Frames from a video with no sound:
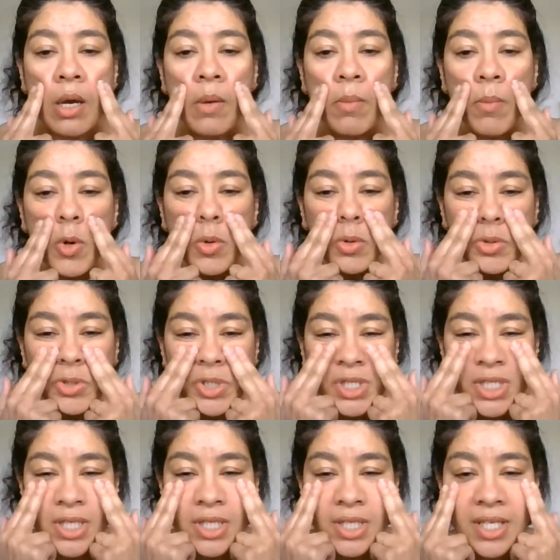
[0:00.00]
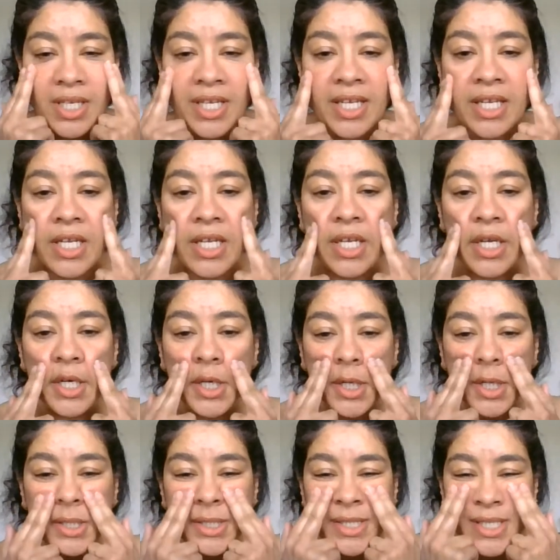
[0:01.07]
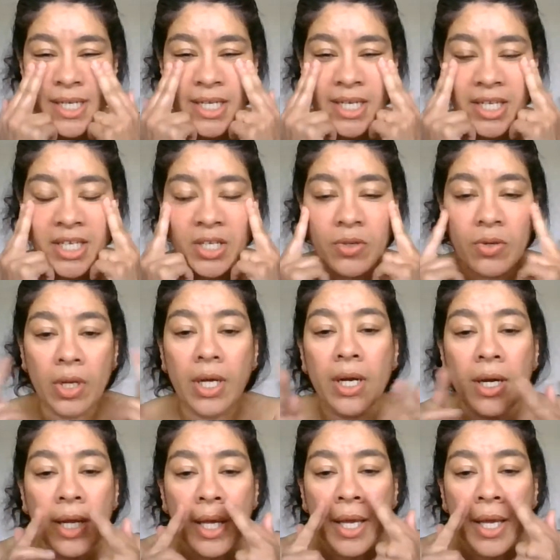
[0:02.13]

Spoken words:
motion here, circular,